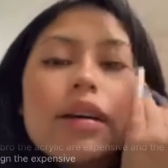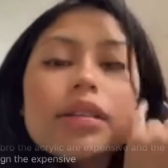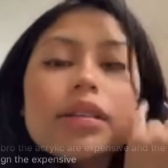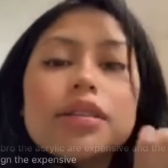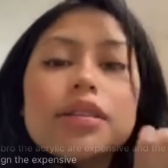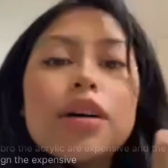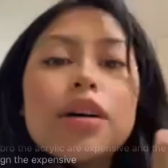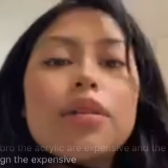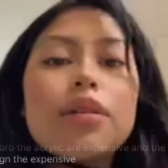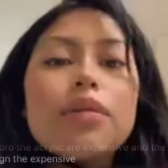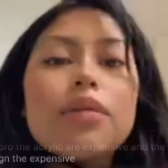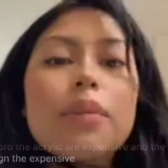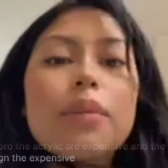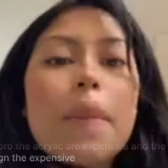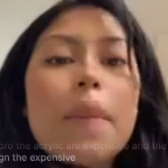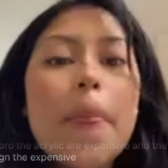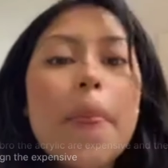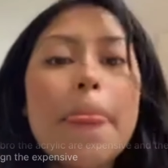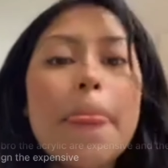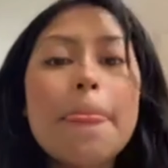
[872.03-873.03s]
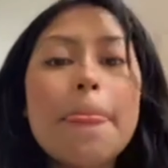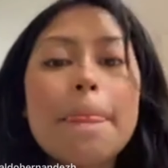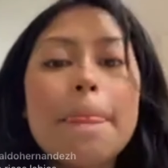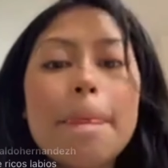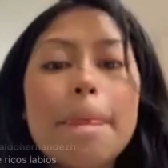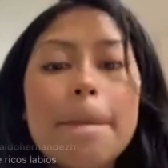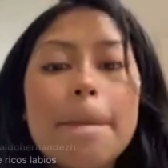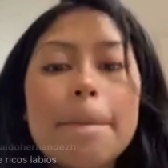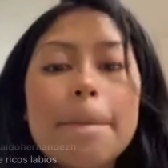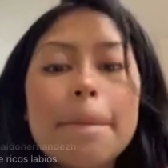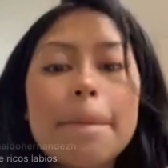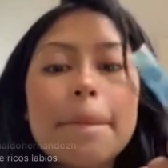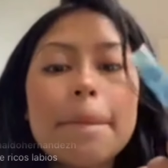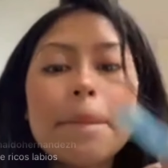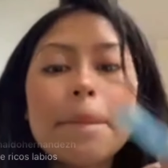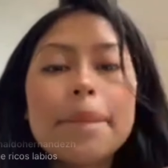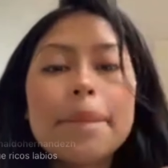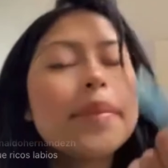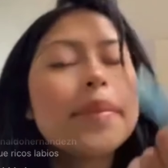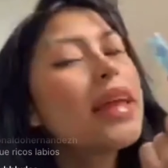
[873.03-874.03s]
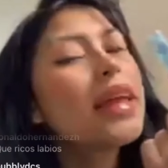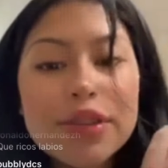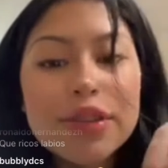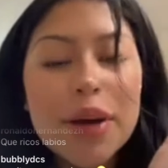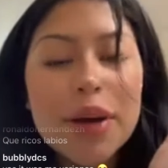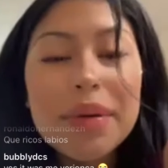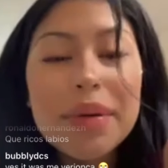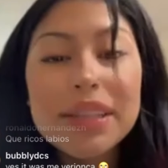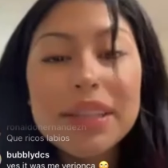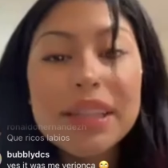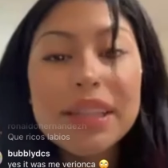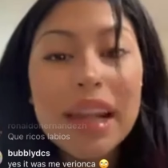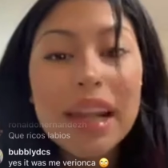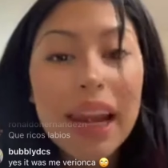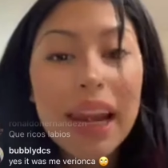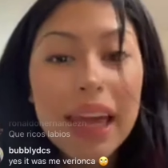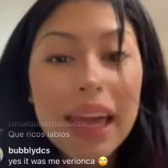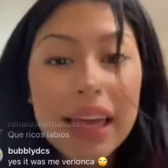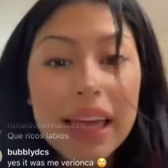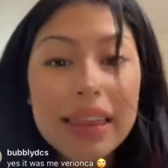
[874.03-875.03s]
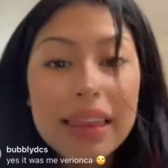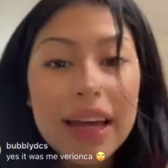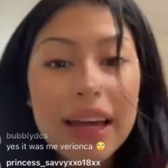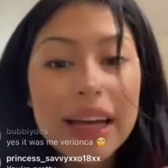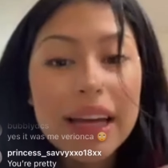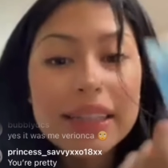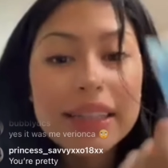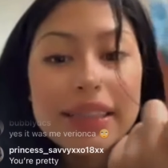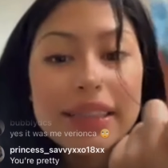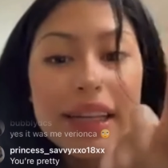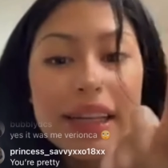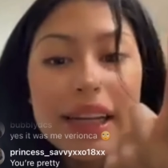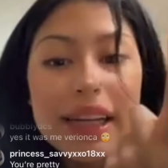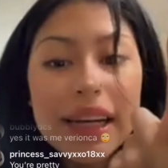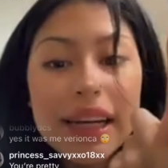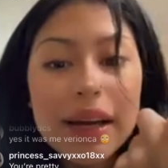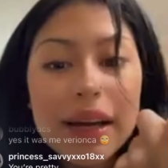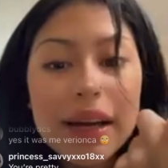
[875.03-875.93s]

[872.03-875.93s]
So it was all because of the length, guys. And then